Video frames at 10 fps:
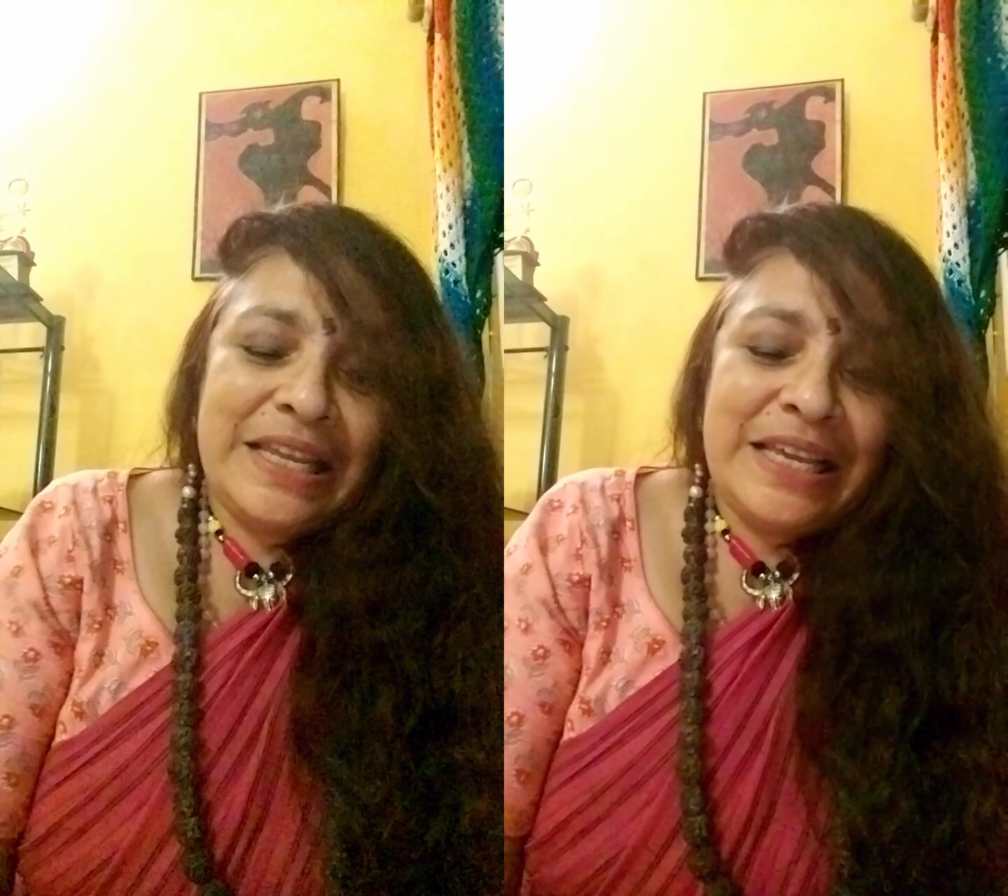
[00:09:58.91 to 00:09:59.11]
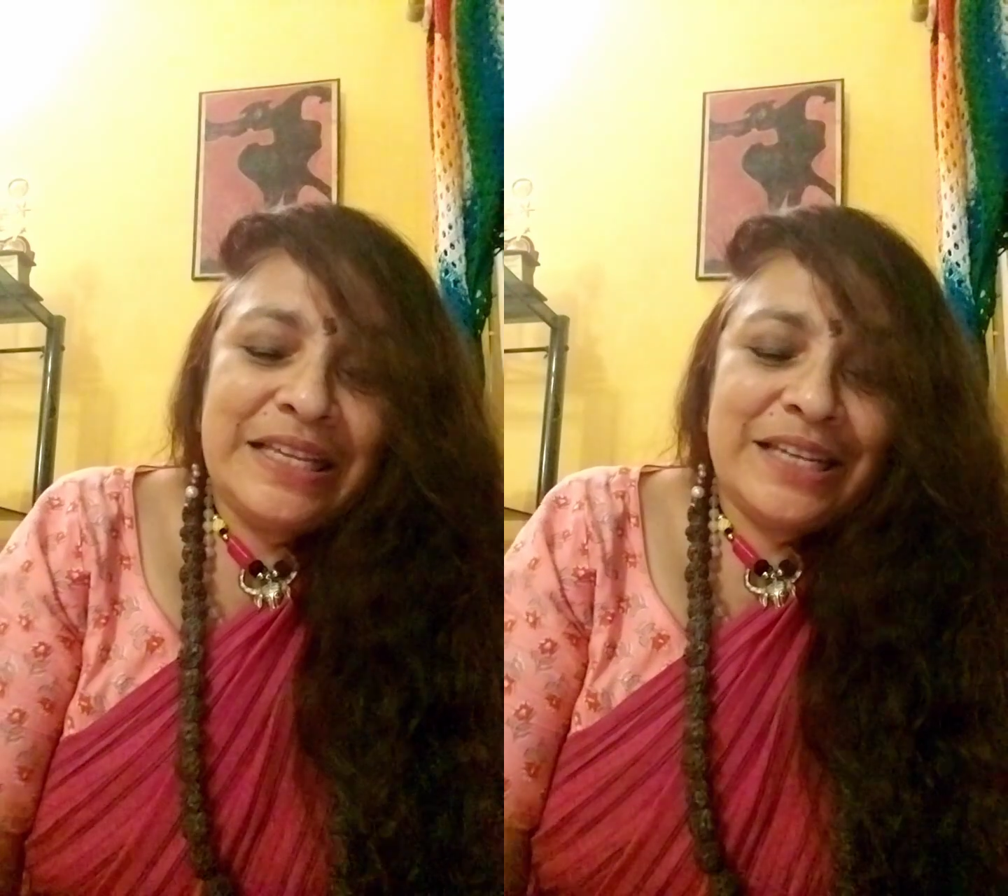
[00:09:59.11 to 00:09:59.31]

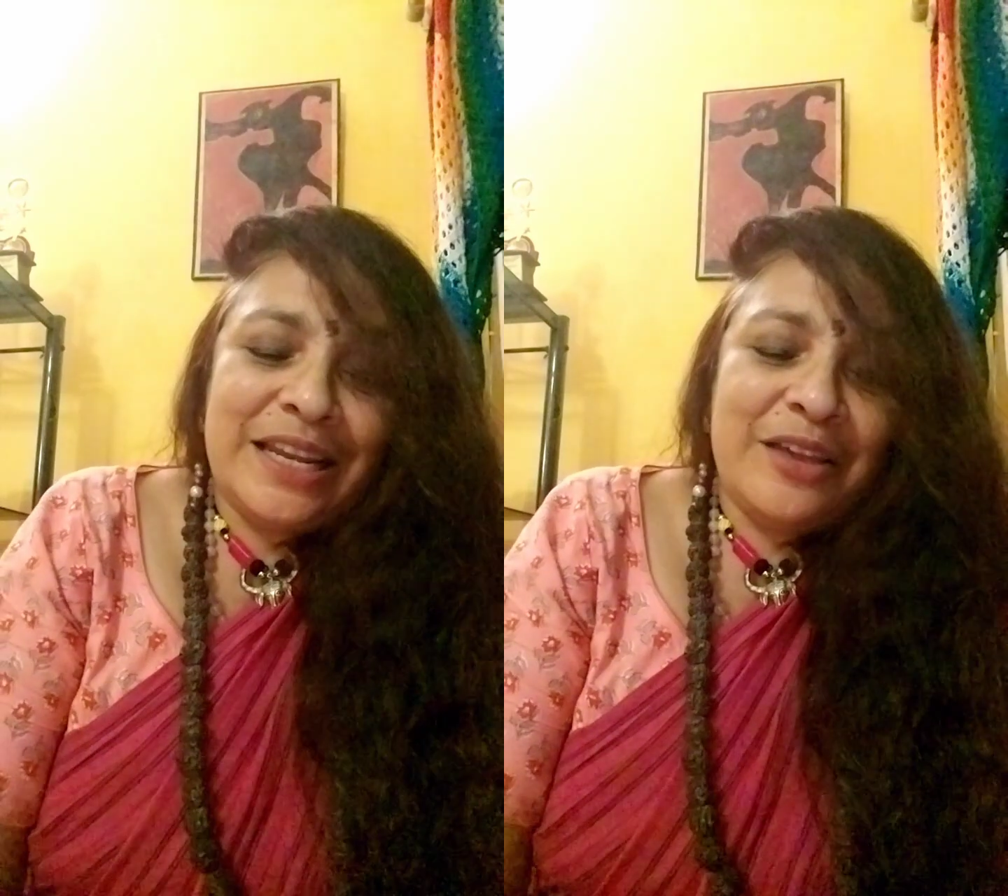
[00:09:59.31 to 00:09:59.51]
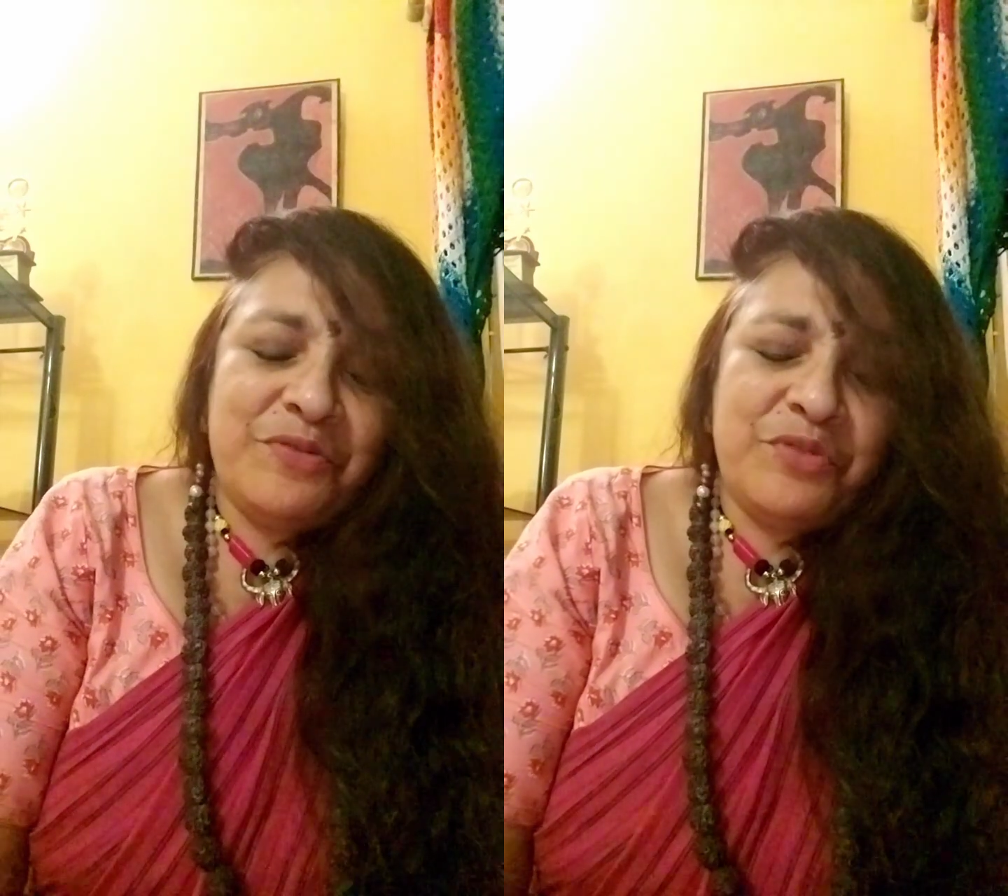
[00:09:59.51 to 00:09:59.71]
each and
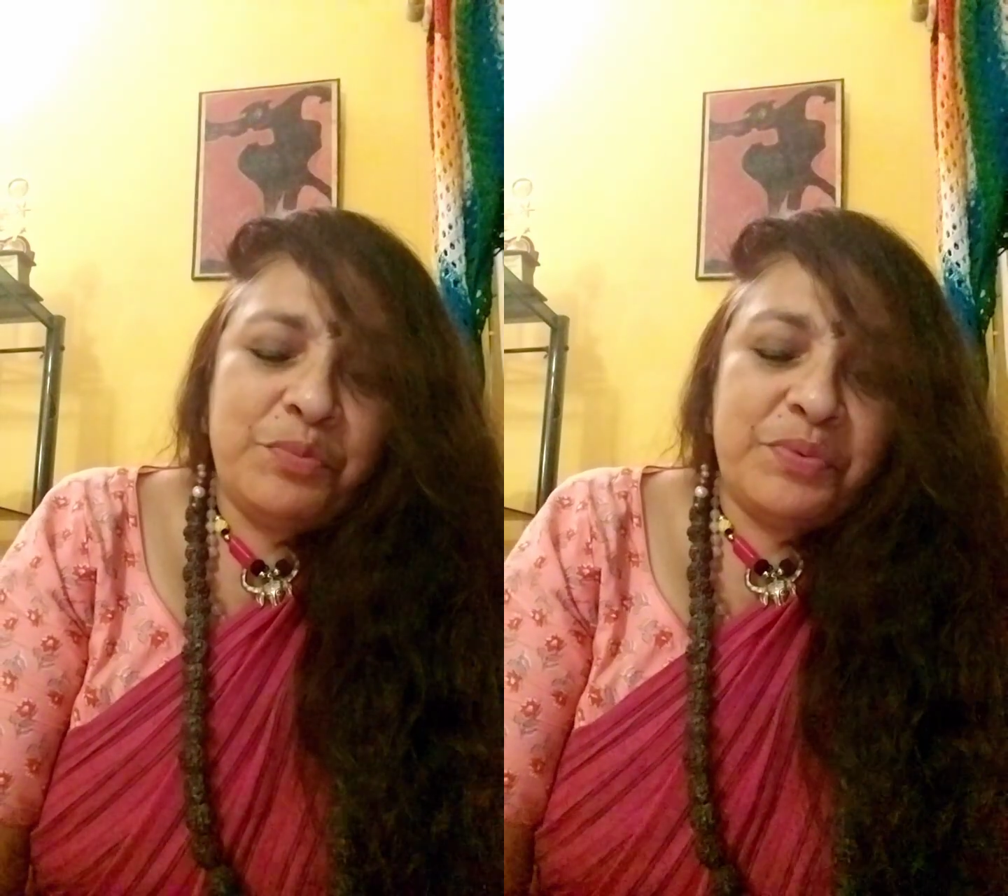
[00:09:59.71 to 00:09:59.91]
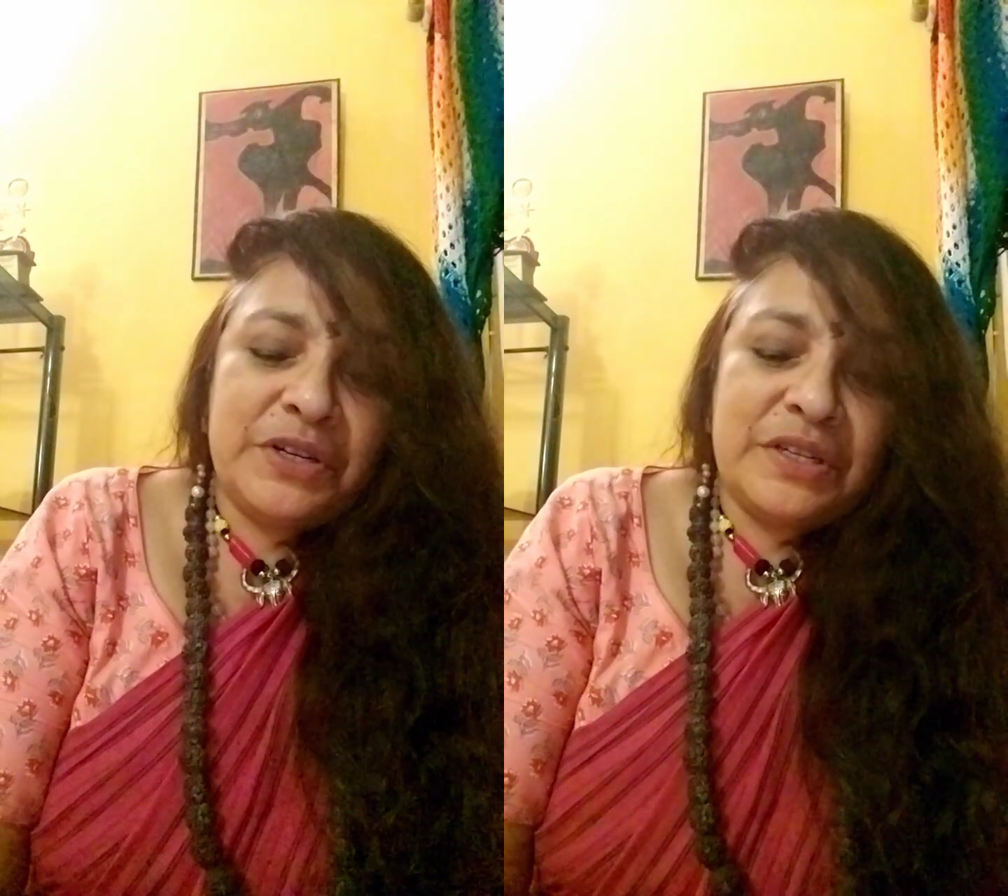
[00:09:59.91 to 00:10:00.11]
every
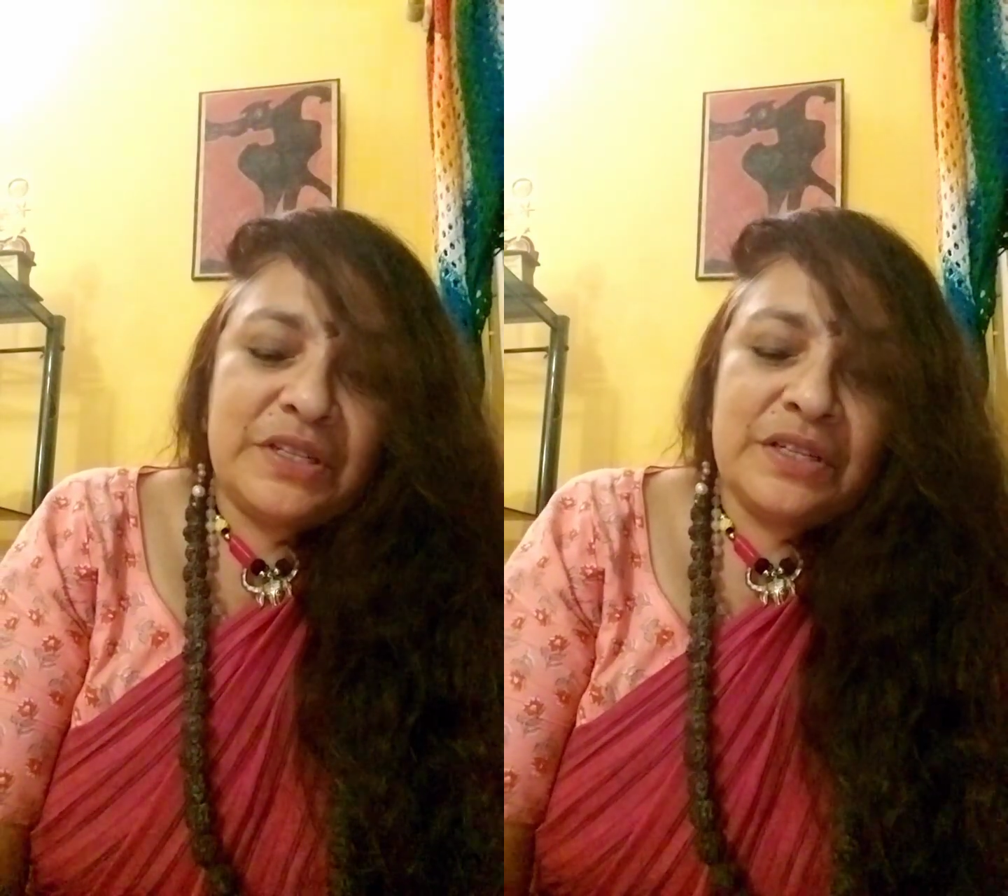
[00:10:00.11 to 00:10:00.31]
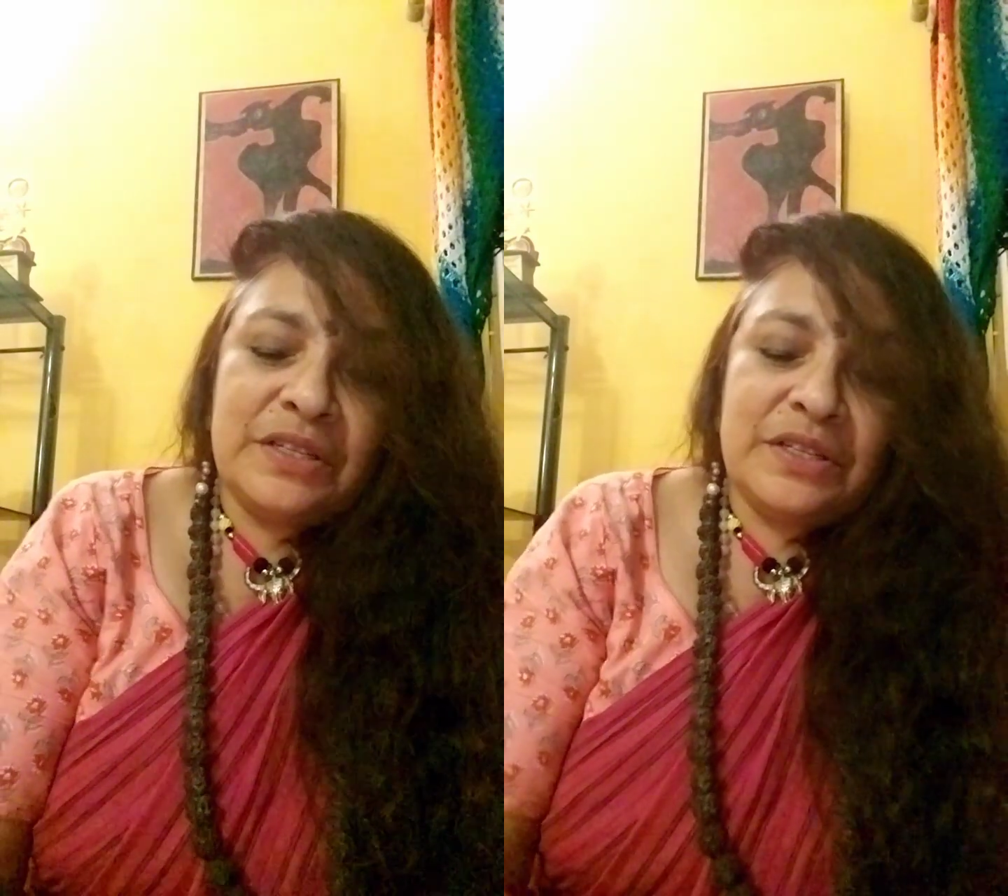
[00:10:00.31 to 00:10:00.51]

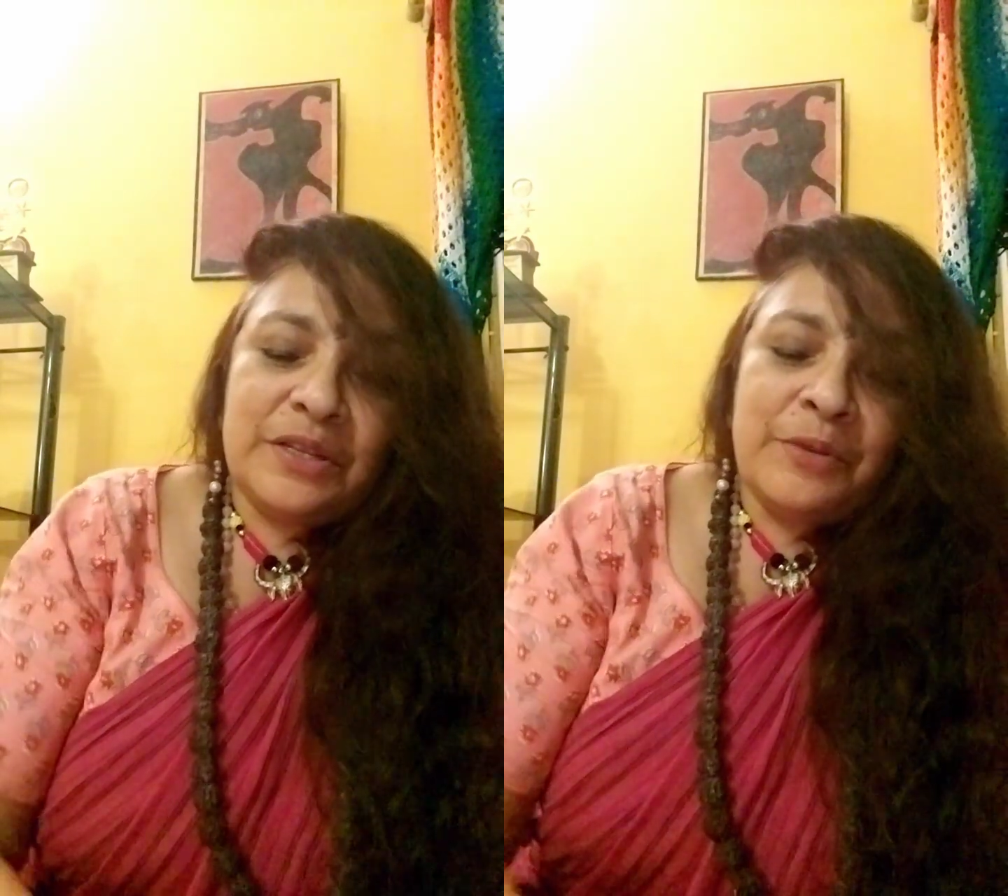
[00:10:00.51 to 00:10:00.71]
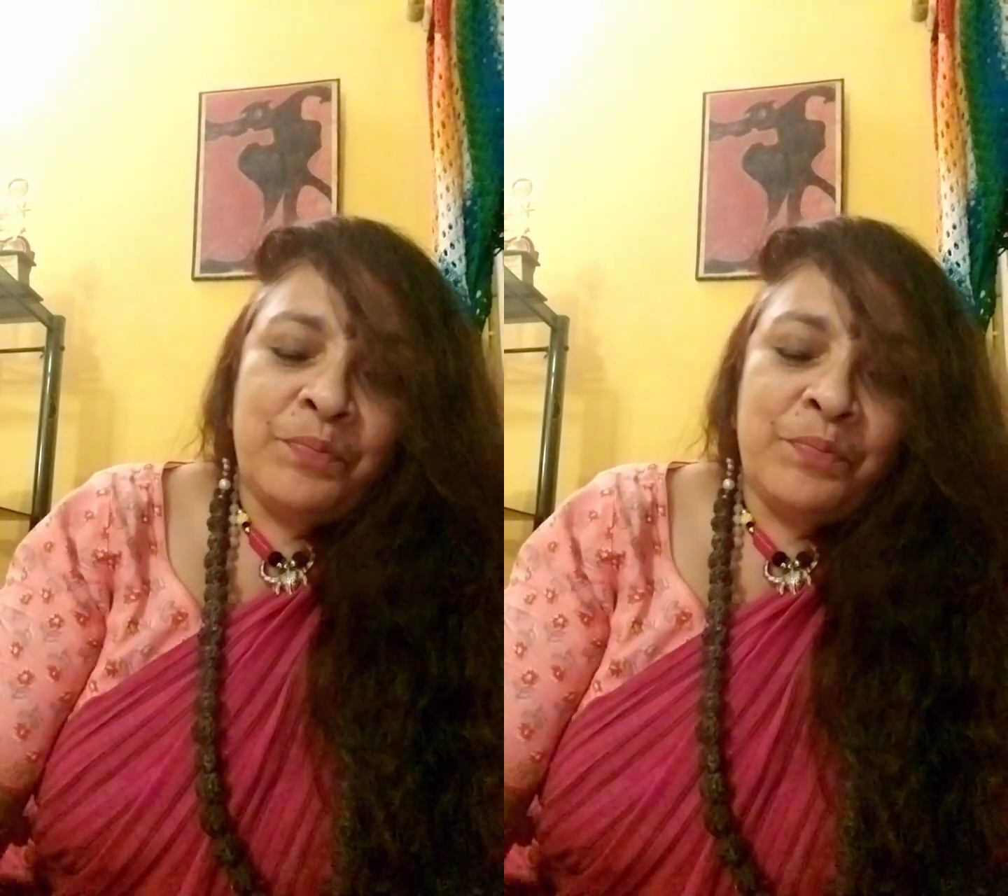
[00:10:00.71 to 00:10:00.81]
person's